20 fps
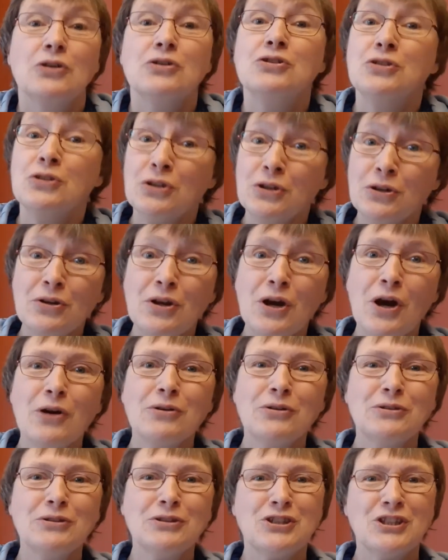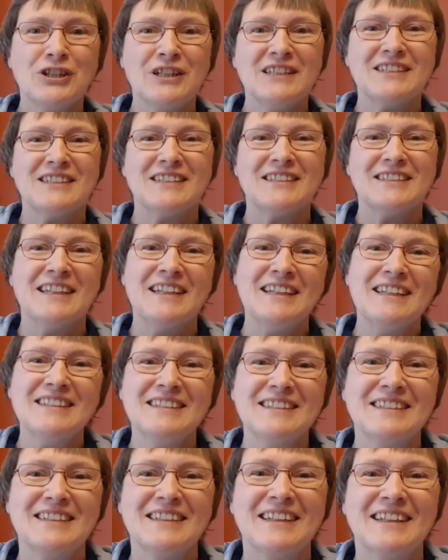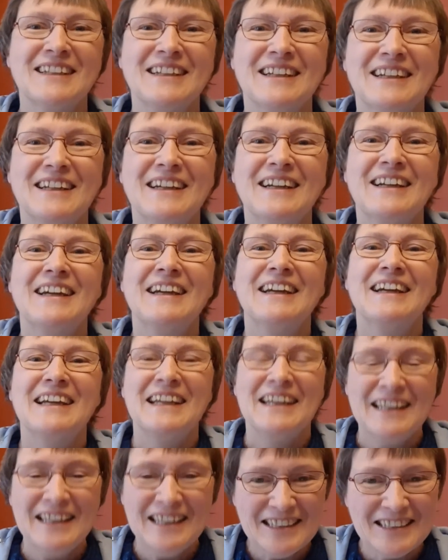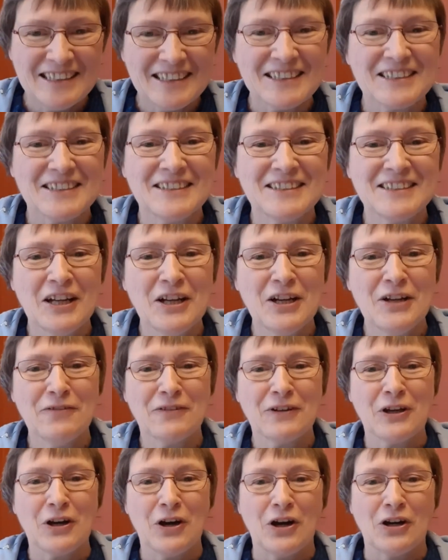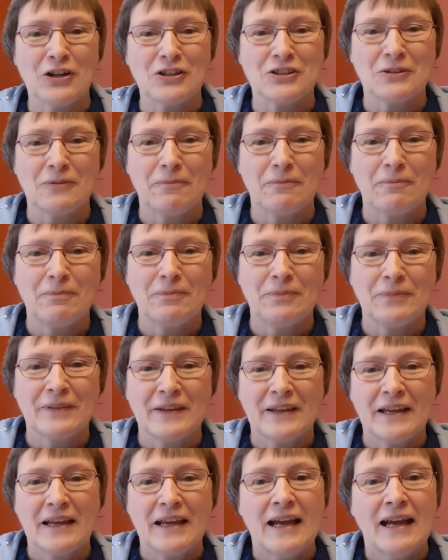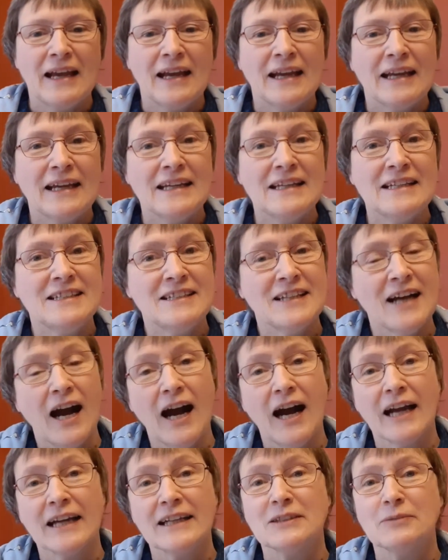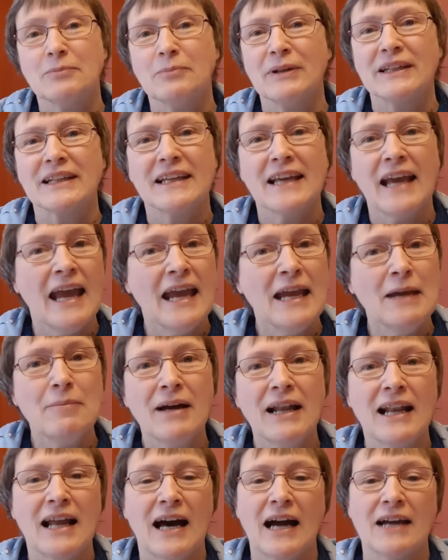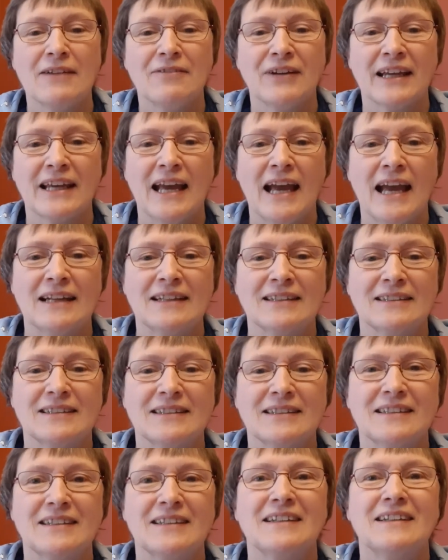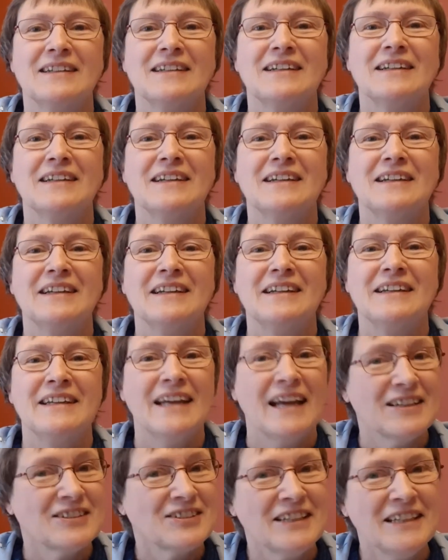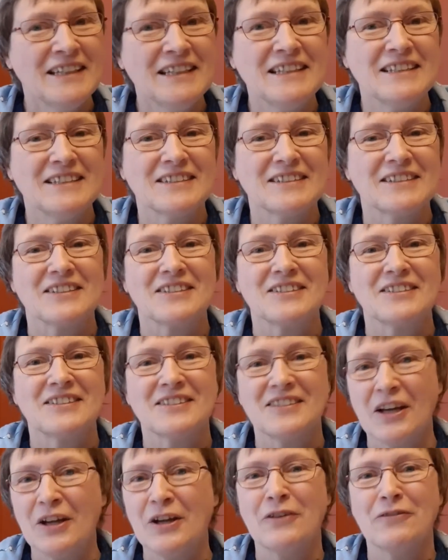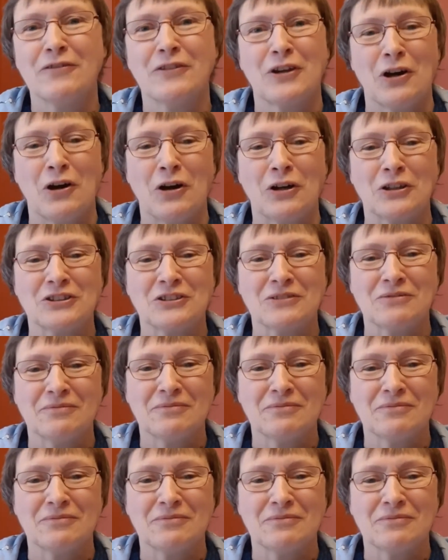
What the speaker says: Do you know who Jesus is? He's the Son of God. He died but came alive again. Yes, he's the Son of God.